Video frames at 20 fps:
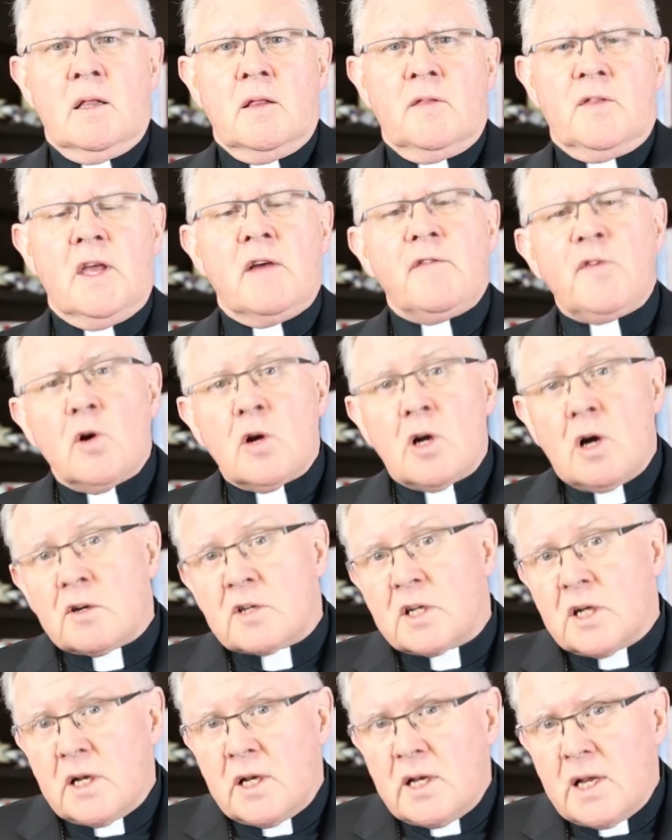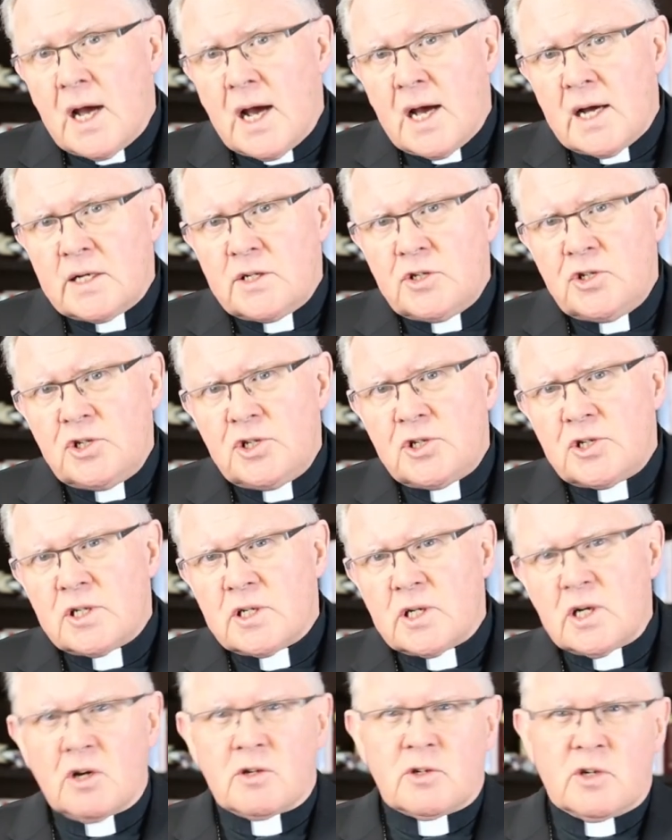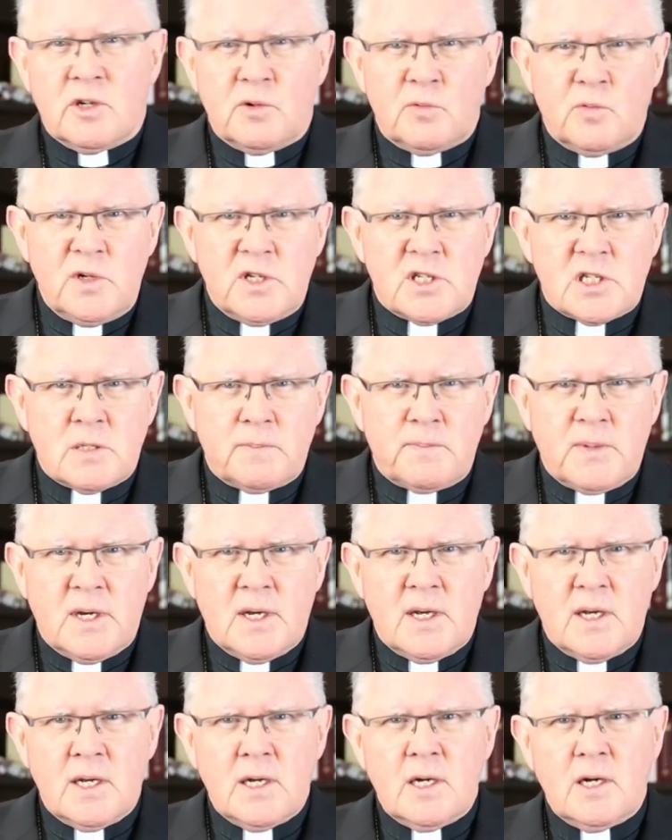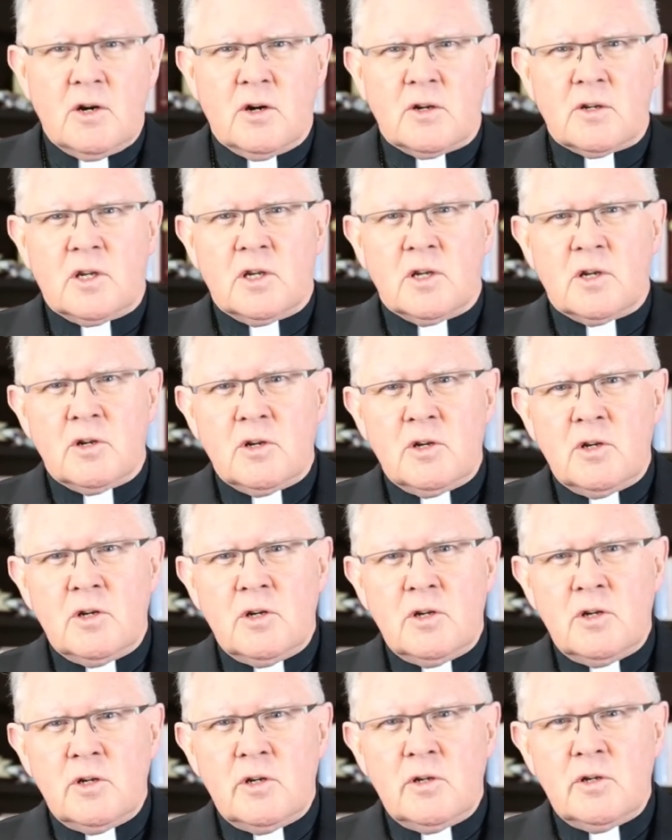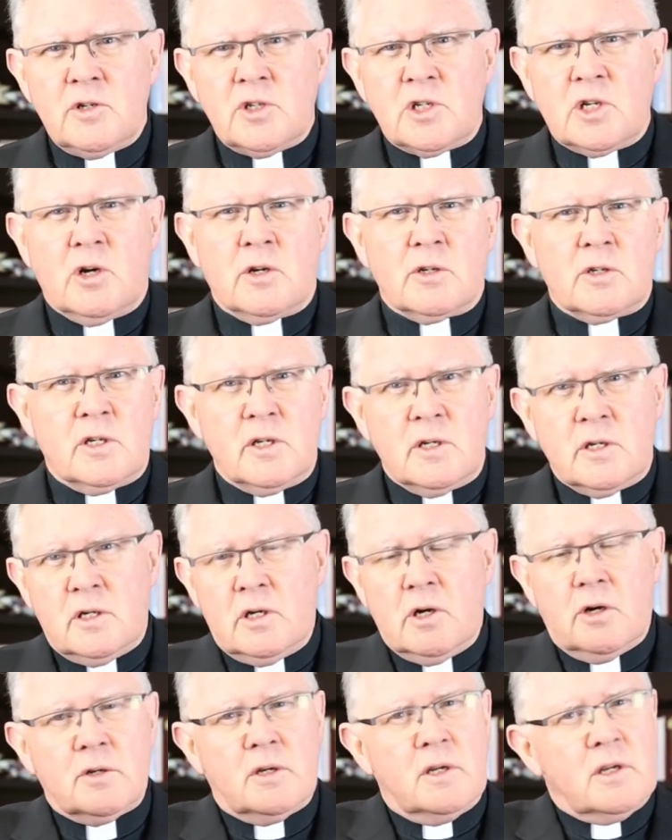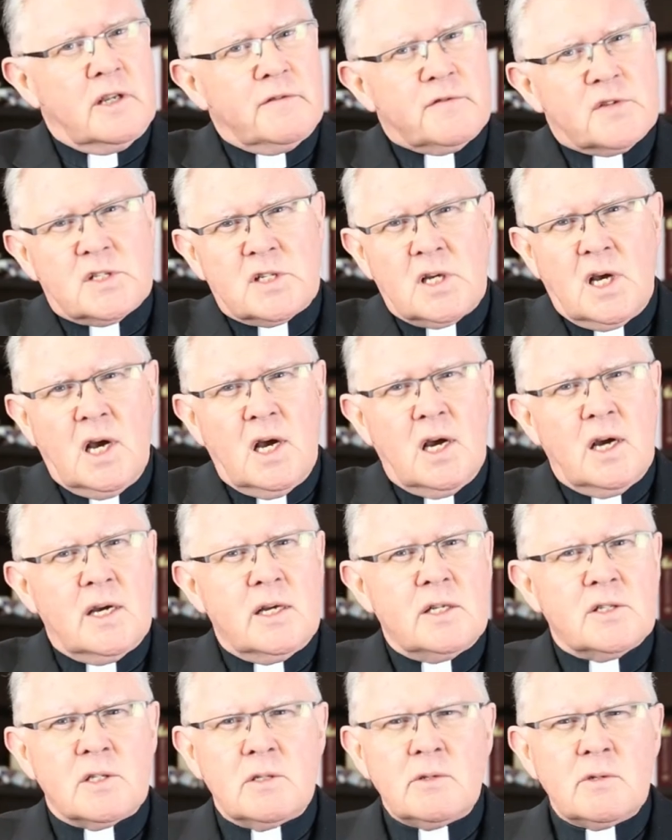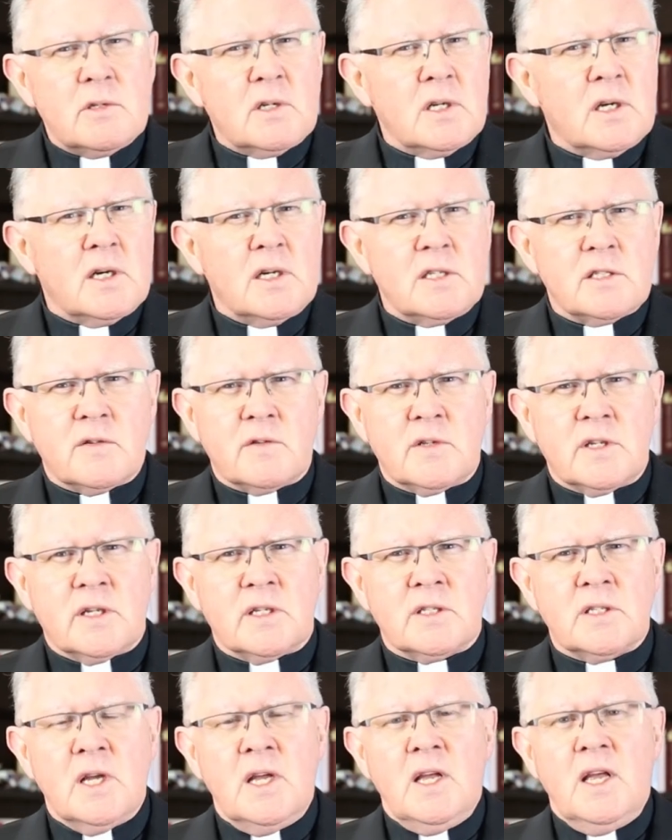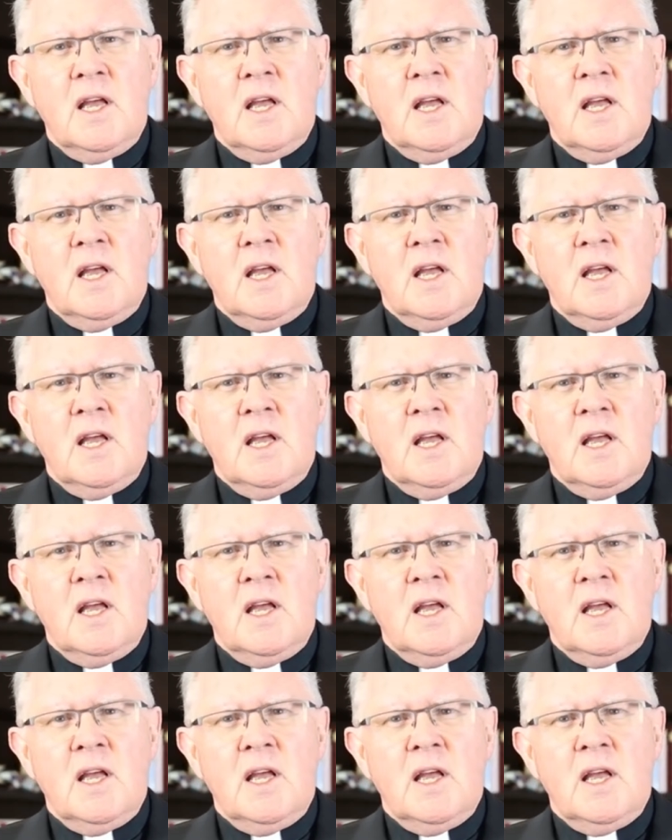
Therefore, God can nudge, God can whisper, God can urge, God can give signs and all kinds of things.